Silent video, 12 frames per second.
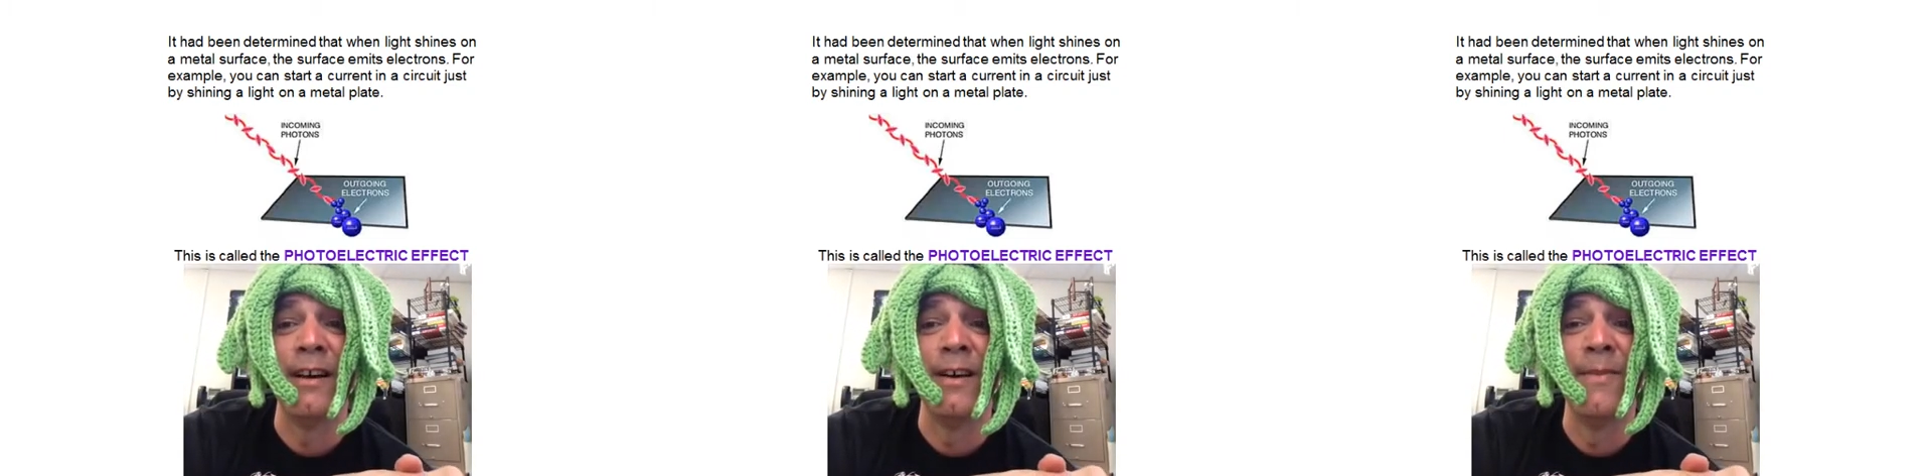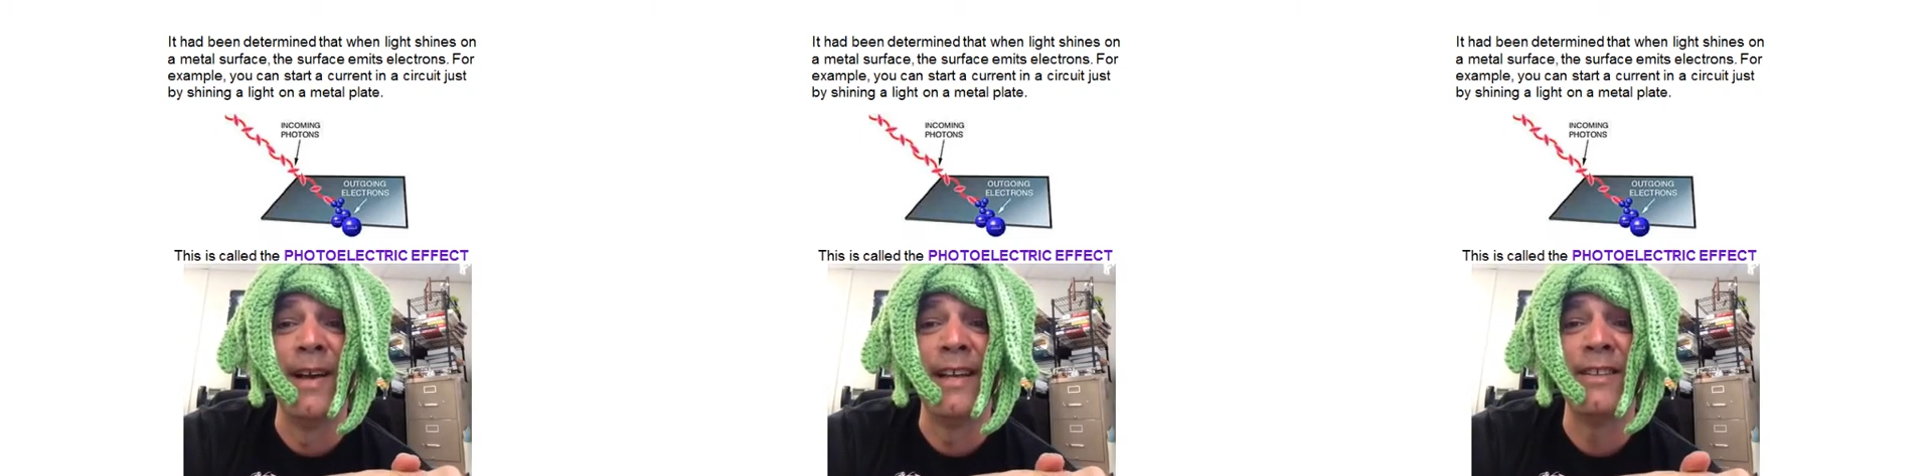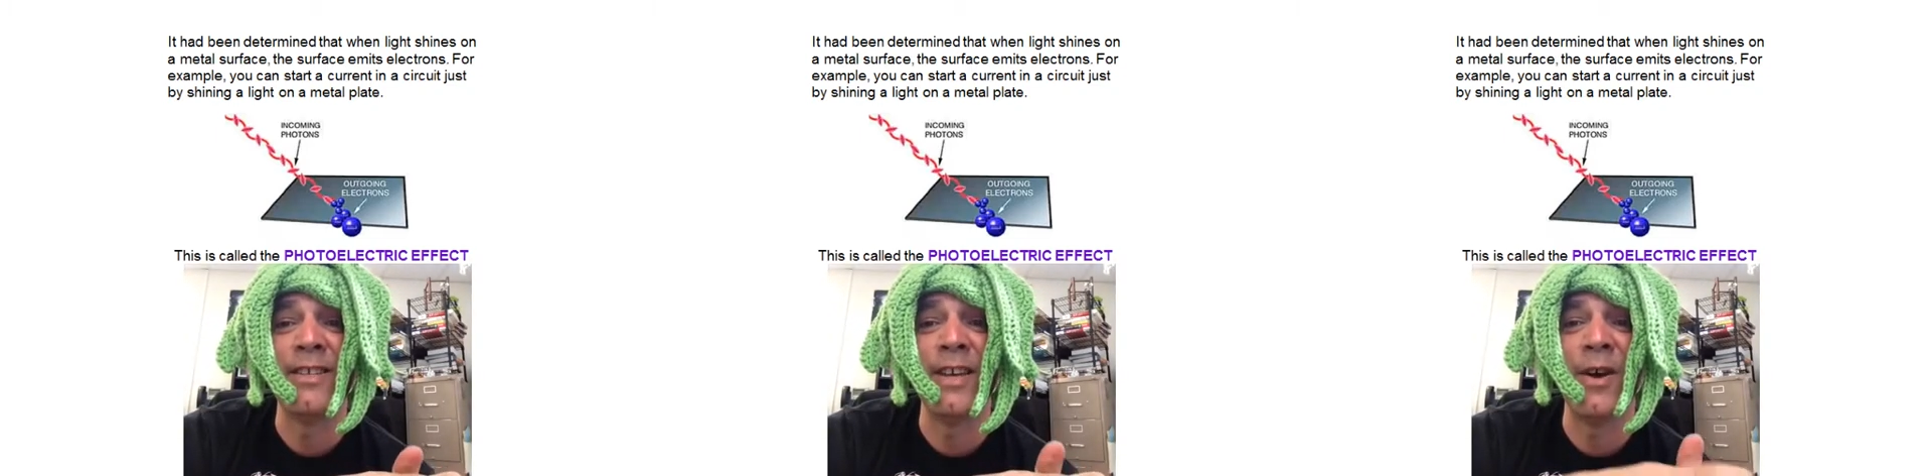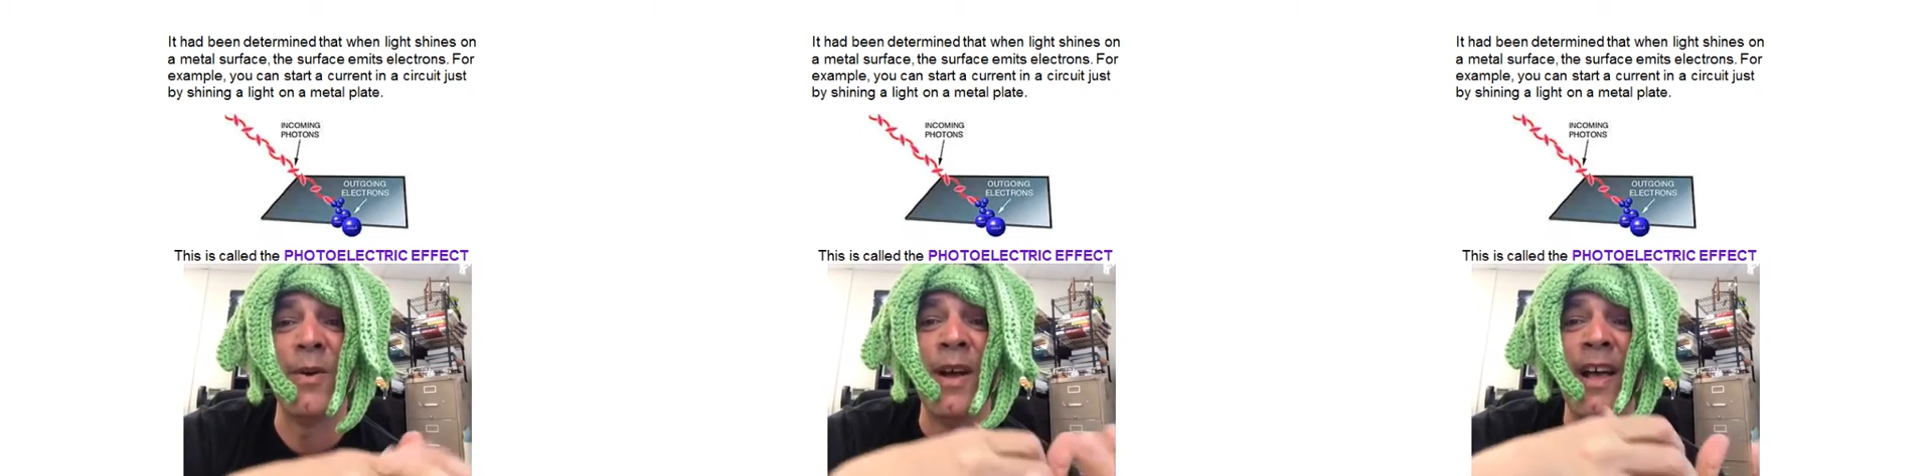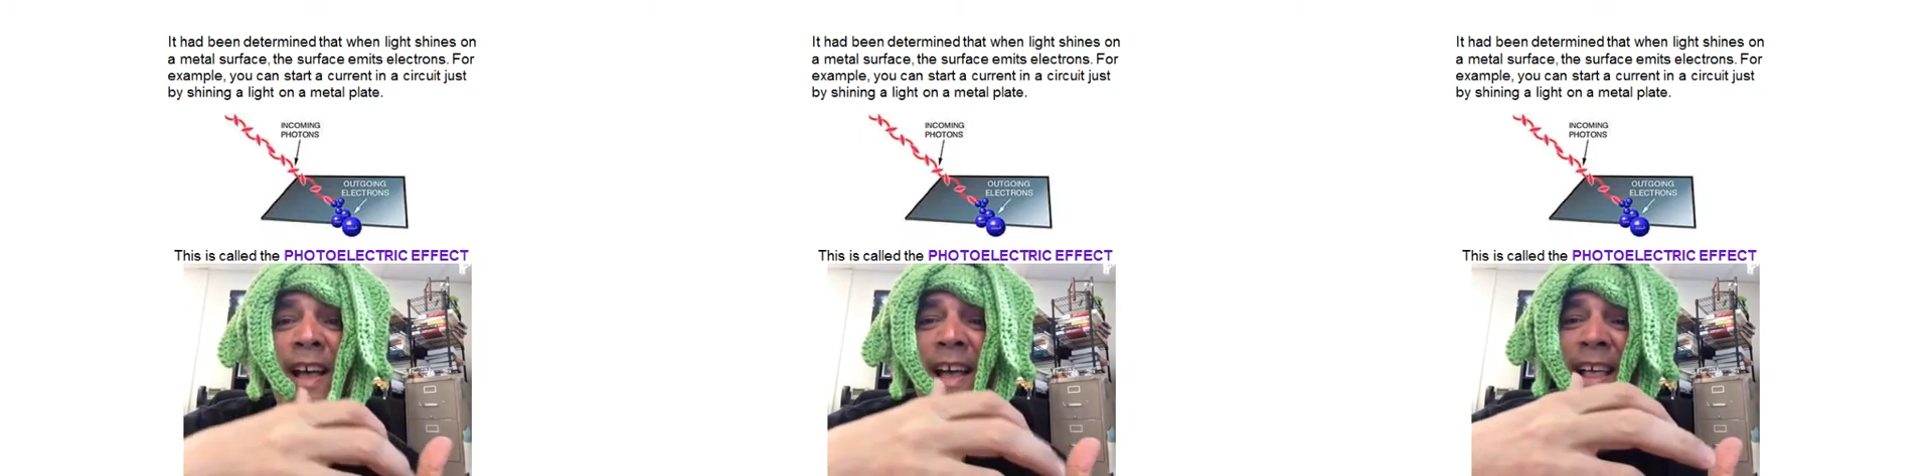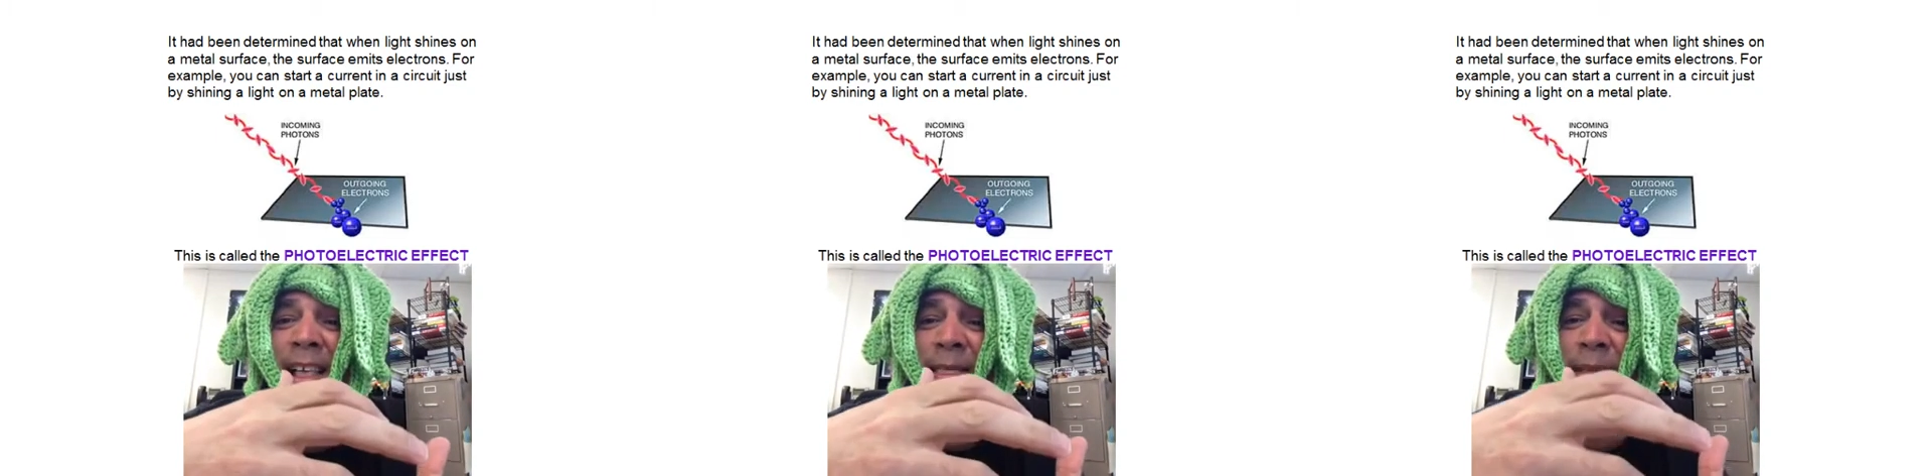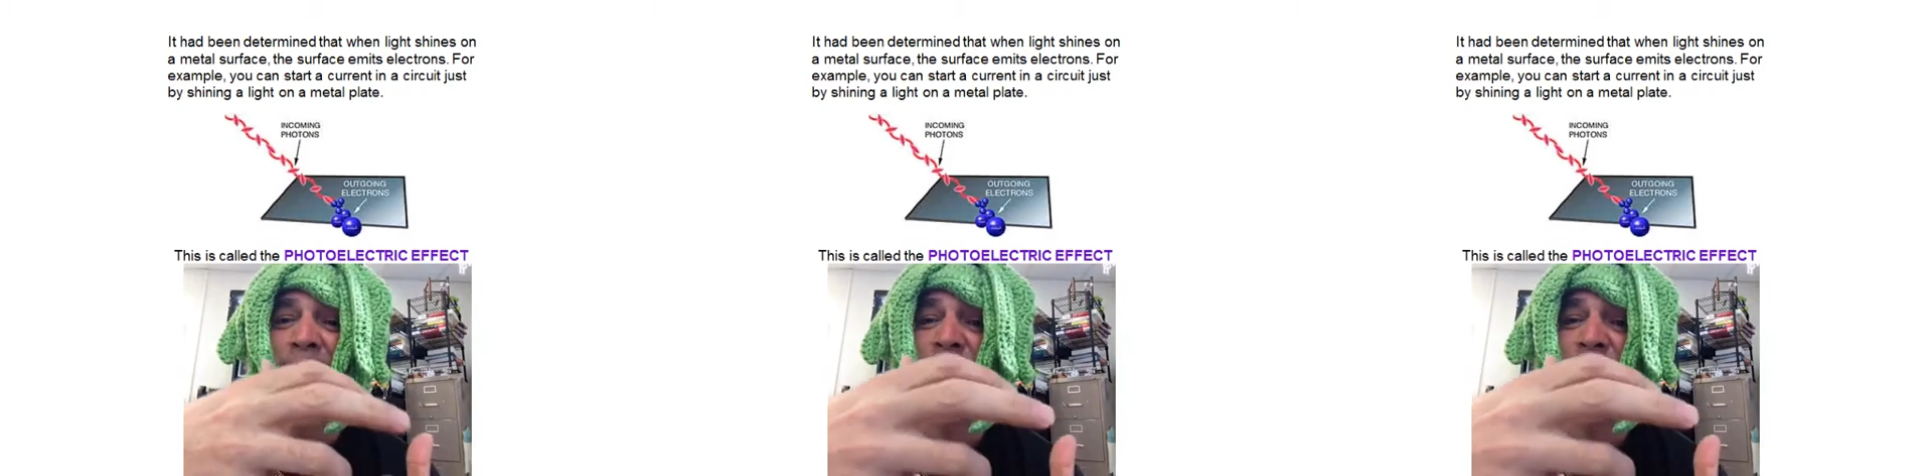and so this